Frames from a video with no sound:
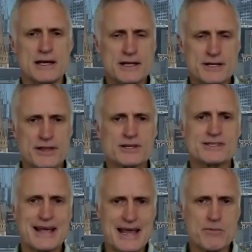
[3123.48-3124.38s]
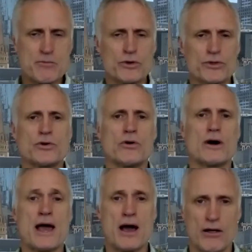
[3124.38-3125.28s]
Is that the same with your
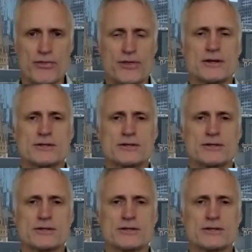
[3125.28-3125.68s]
health?